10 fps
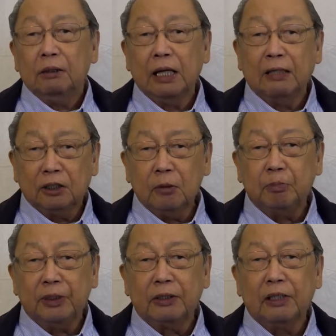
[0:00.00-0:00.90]
The
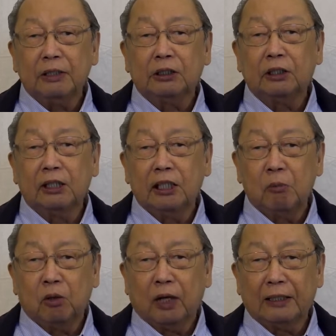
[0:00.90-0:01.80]
anti-imperialist and
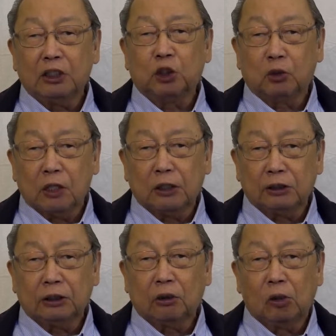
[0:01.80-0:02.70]
democratic
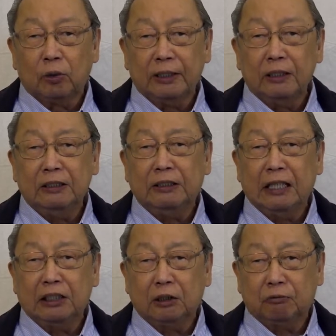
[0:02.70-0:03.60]
struggles are already
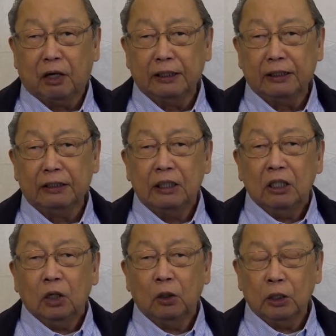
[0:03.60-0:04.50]
intensifying
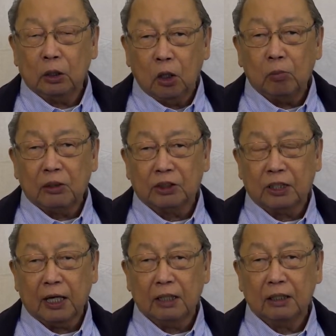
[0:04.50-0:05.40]
on a global
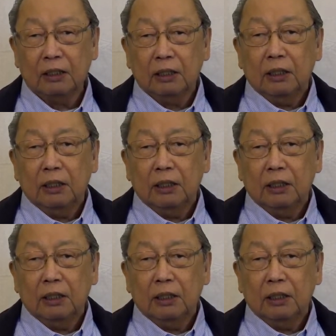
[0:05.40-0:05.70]
scale.